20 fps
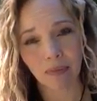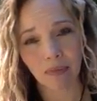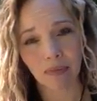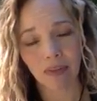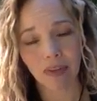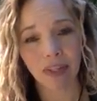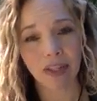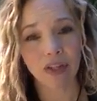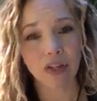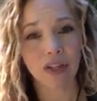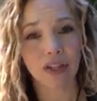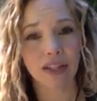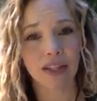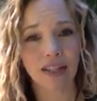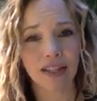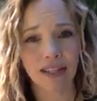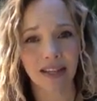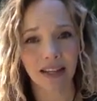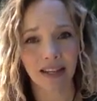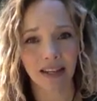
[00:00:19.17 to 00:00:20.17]

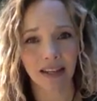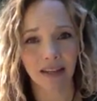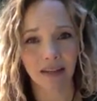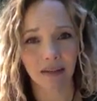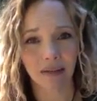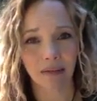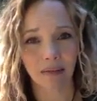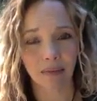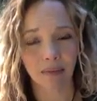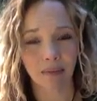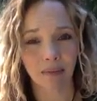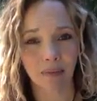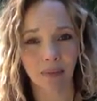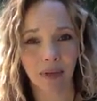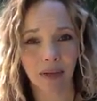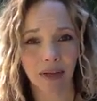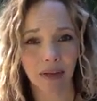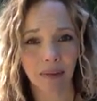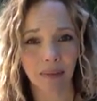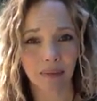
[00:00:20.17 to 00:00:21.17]
villages and
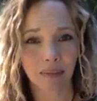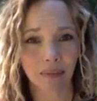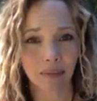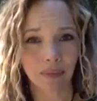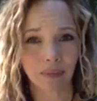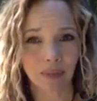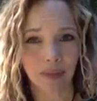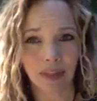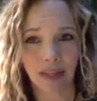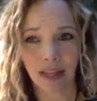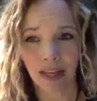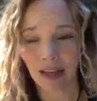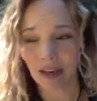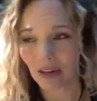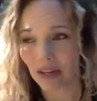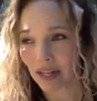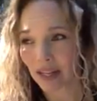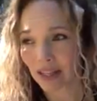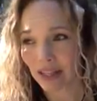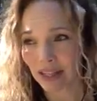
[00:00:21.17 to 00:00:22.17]

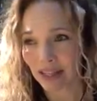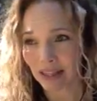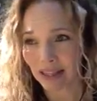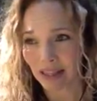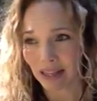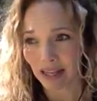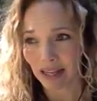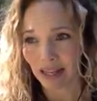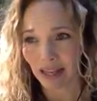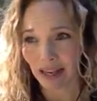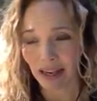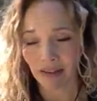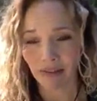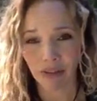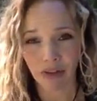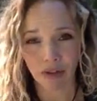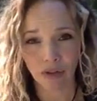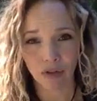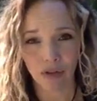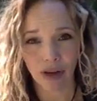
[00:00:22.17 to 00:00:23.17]
area that they have
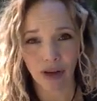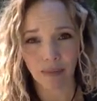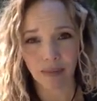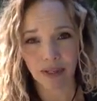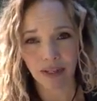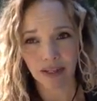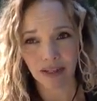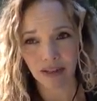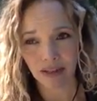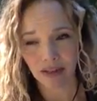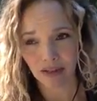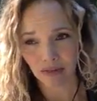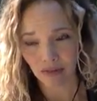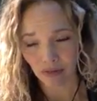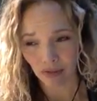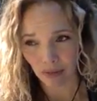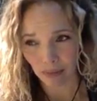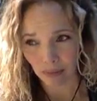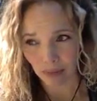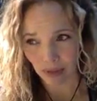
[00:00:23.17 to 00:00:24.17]
their tribes is
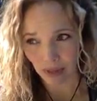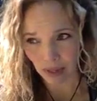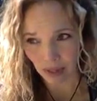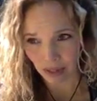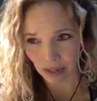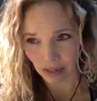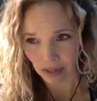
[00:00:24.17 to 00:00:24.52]
from the